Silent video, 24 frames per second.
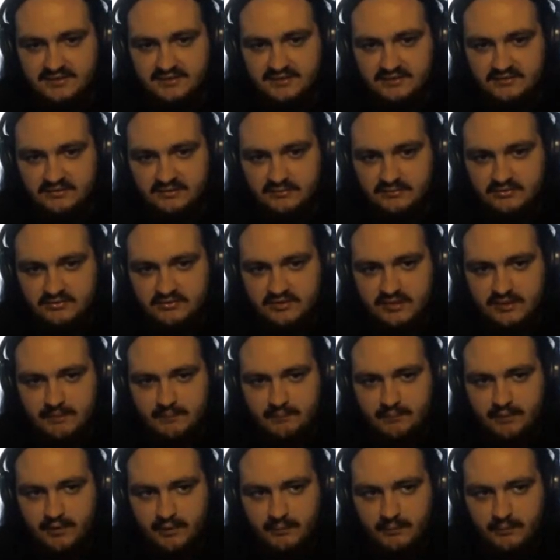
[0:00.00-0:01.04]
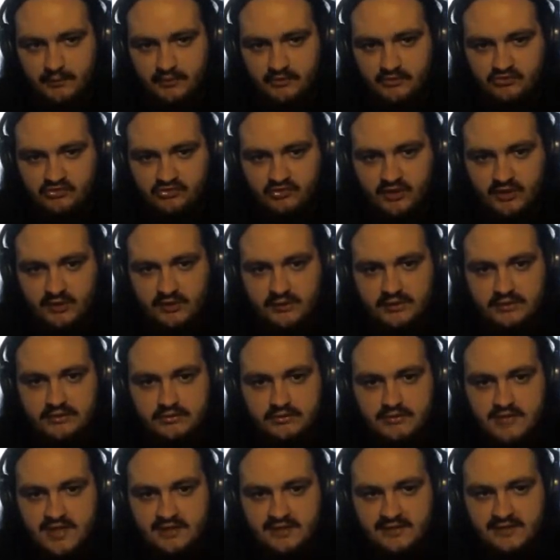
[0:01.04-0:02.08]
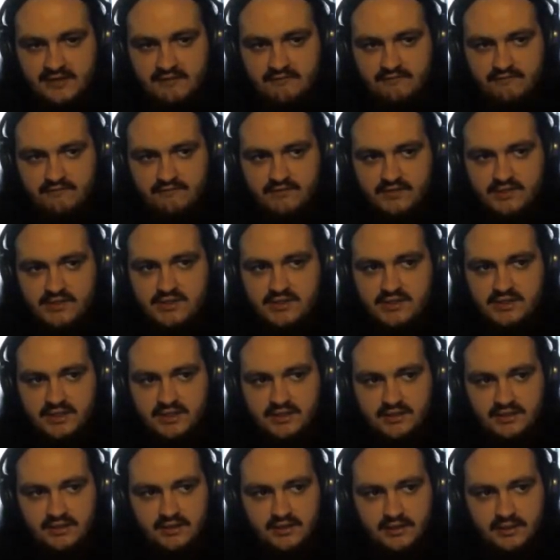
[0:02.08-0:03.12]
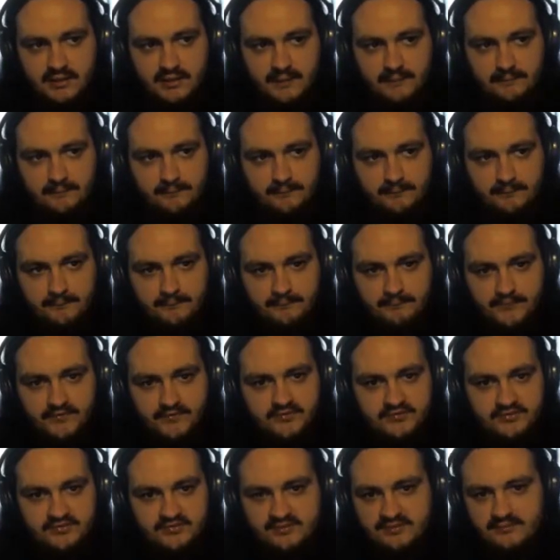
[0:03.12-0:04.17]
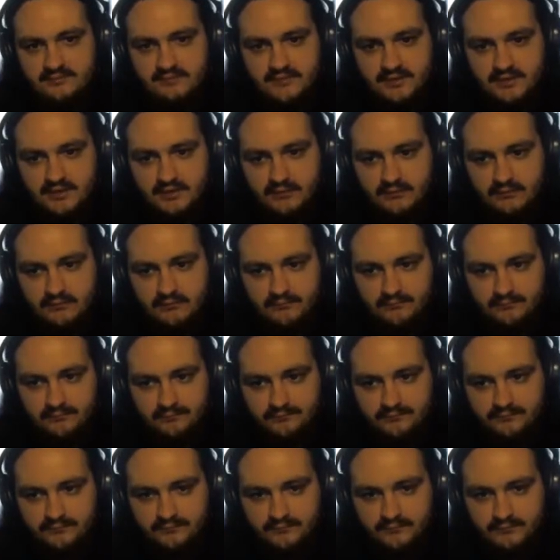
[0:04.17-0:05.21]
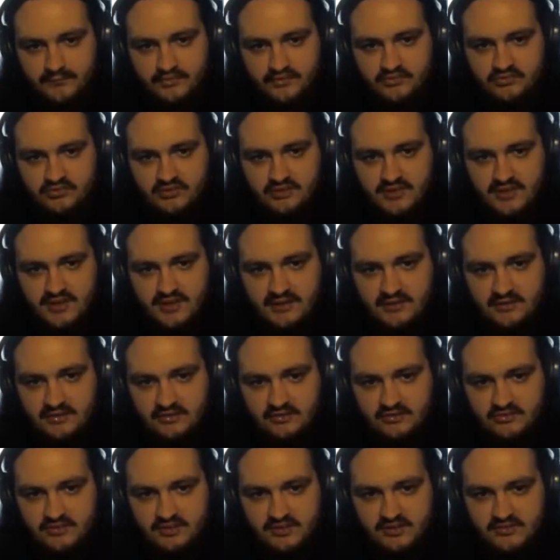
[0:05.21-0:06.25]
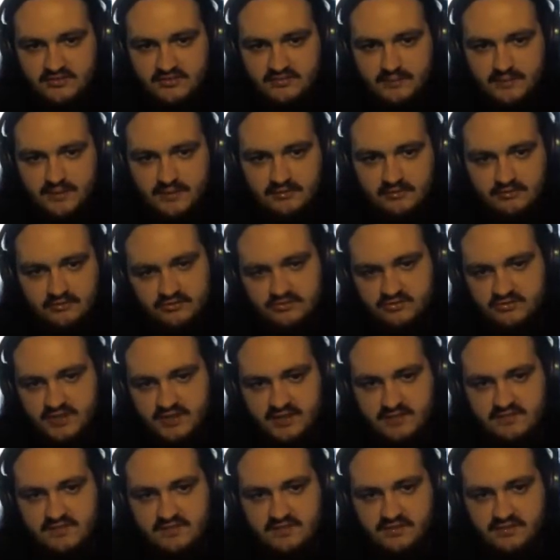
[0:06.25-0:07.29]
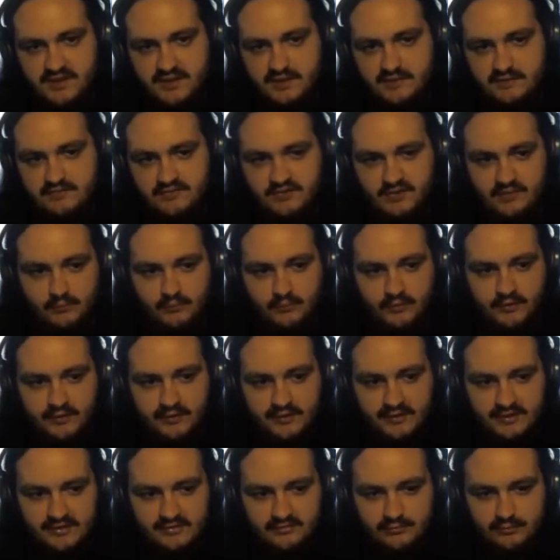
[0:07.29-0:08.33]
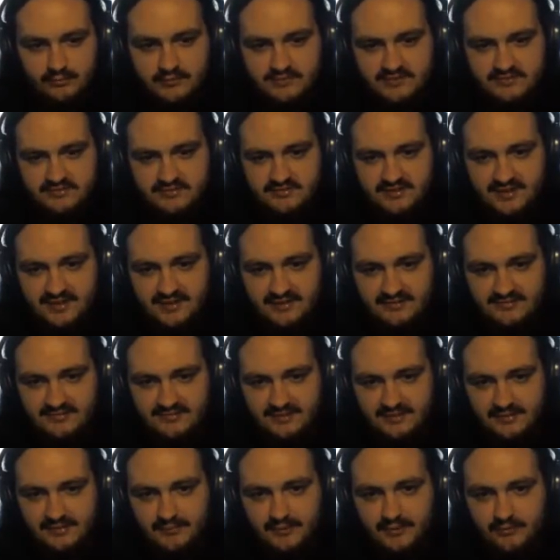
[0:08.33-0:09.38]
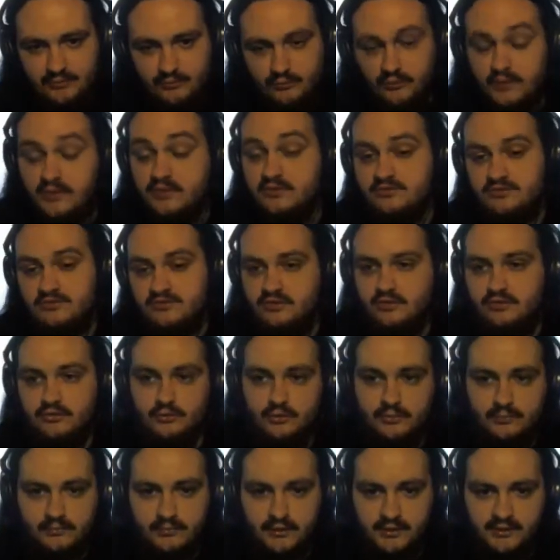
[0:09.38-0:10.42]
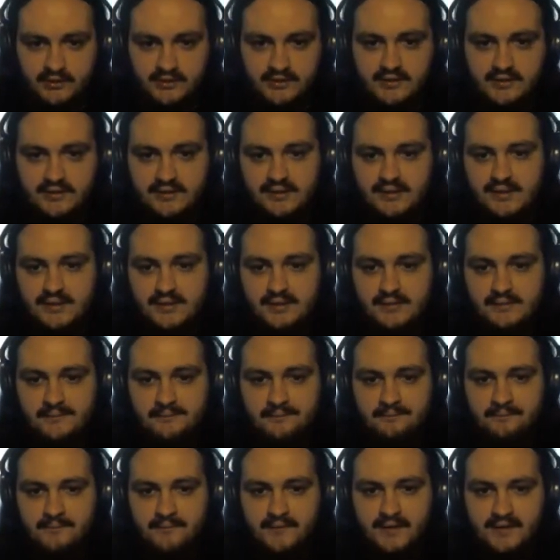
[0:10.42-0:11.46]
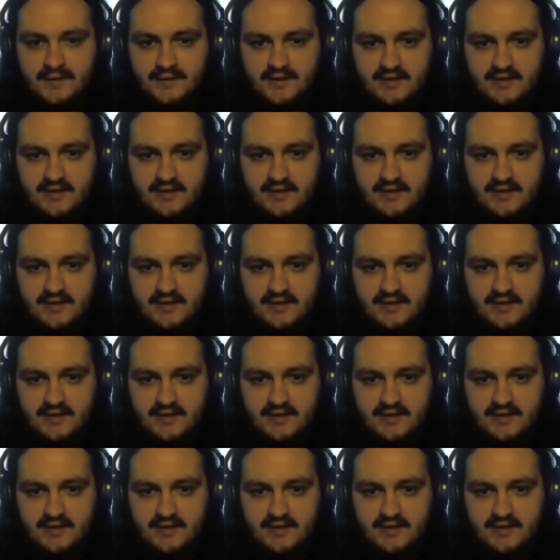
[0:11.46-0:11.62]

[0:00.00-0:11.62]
I'm just gonna pop a shell into that FV, and it's just, you know, the shitty accuracy doesn't matter, just hit the tank somewhere, and that's what this tank is all about when using the derp gun. And I